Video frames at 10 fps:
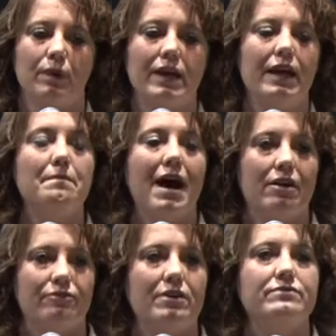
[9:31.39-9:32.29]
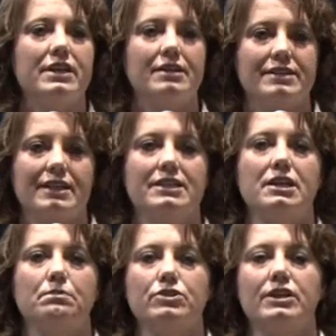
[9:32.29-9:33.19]
We get about a 50 to
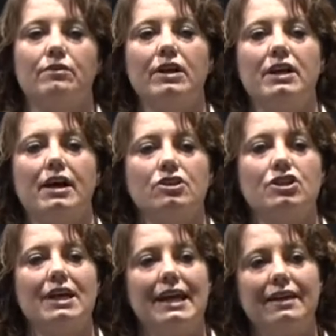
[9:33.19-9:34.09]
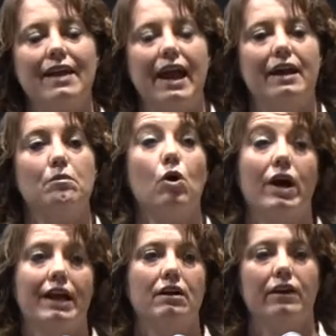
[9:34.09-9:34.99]
60% reduction in the animal
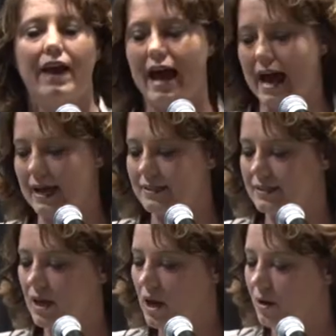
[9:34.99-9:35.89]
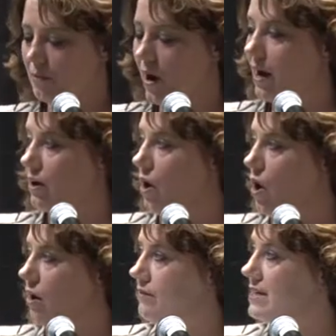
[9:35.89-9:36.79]
and on the hides prior to
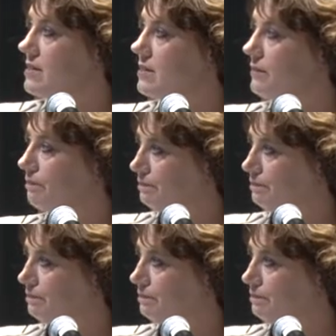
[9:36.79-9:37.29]
harvest.